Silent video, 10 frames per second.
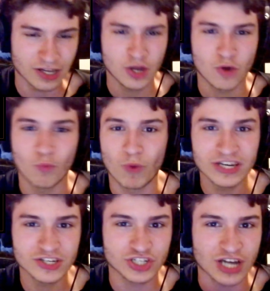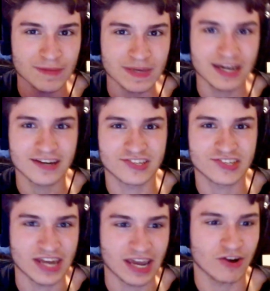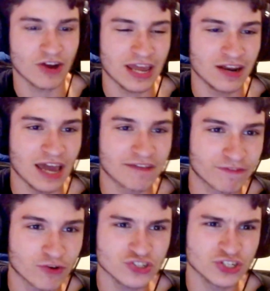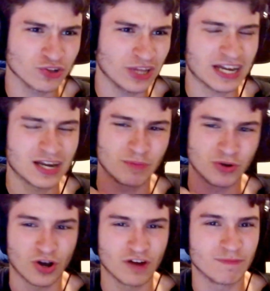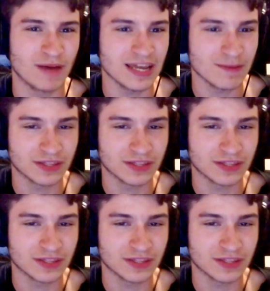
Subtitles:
wind chimey kind of snare, and at first you're like kind of put off by it,